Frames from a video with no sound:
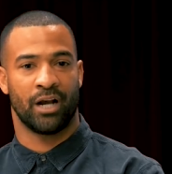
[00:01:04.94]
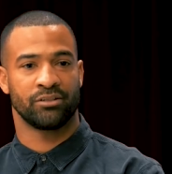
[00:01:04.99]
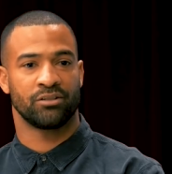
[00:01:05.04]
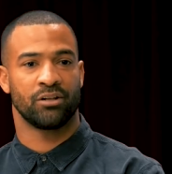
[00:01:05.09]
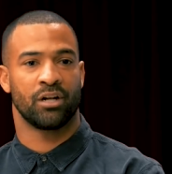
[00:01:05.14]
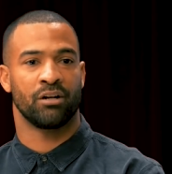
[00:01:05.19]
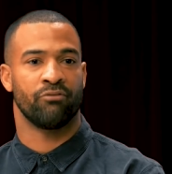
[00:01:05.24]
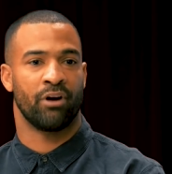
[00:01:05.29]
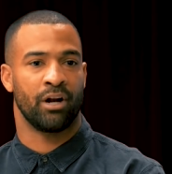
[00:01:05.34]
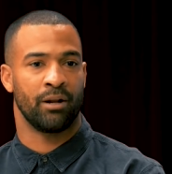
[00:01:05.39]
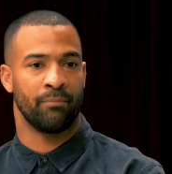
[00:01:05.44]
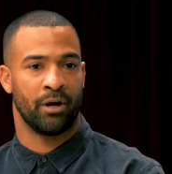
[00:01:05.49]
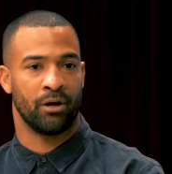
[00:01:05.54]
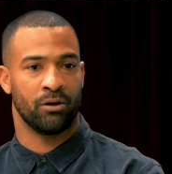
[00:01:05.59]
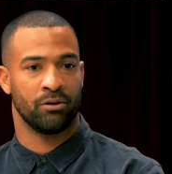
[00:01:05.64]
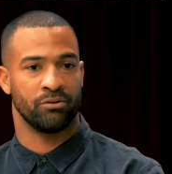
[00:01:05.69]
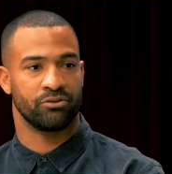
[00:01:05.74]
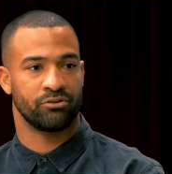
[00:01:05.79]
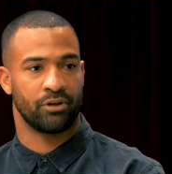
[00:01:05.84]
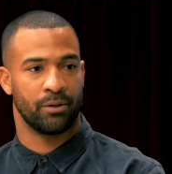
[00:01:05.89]
I started writing my
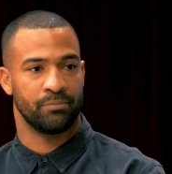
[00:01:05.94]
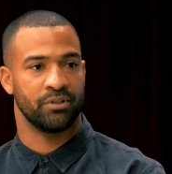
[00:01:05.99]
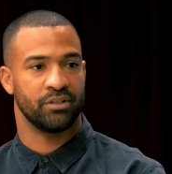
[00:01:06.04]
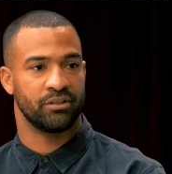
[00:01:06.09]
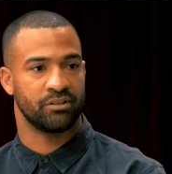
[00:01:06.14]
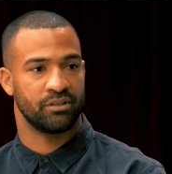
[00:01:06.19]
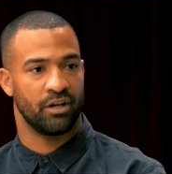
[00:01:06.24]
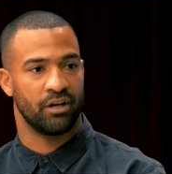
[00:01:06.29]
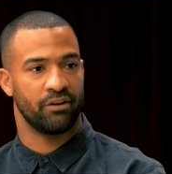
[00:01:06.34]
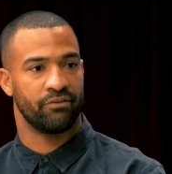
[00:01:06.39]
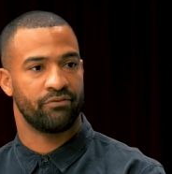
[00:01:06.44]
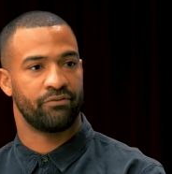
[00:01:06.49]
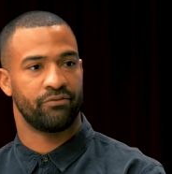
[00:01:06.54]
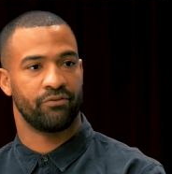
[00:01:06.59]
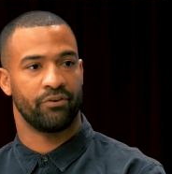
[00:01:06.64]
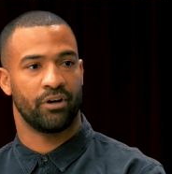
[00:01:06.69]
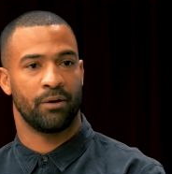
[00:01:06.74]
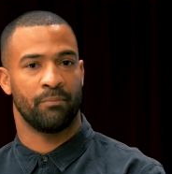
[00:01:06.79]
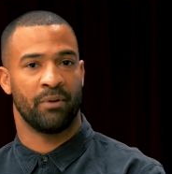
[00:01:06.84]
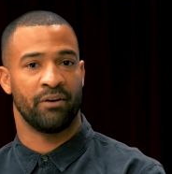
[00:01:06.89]
own scripted stuff
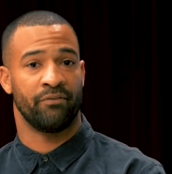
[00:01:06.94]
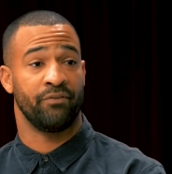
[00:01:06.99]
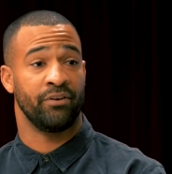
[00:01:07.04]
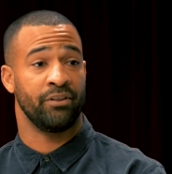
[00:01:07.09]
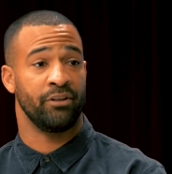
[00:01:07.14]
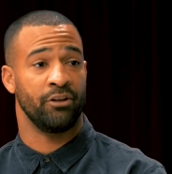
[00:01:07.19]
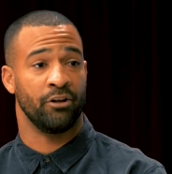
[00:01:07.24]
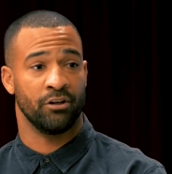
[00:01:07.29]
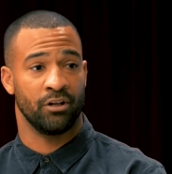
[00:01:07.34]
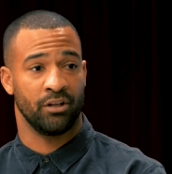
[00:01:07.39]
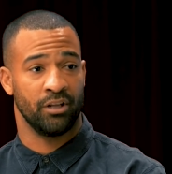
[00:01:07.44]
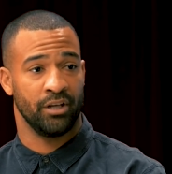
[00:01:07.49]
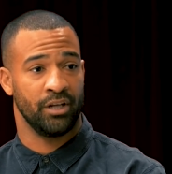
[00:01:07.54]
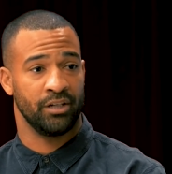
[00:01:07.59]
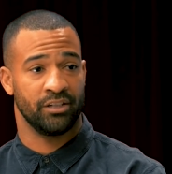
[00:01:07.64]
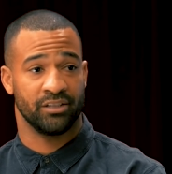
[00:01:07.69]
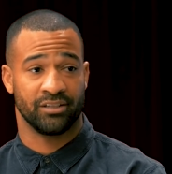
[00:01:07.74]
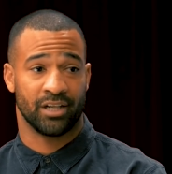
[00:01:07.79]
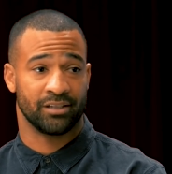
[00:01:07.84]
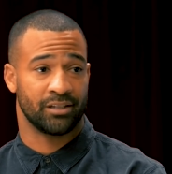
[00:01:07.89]
uh, my fifth year in the
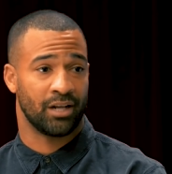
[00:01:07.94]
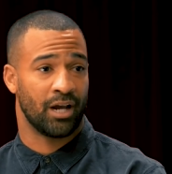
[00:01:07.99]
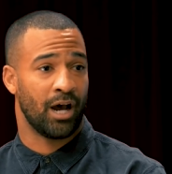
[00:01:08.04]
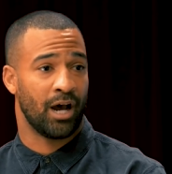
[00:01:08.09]
league, just as a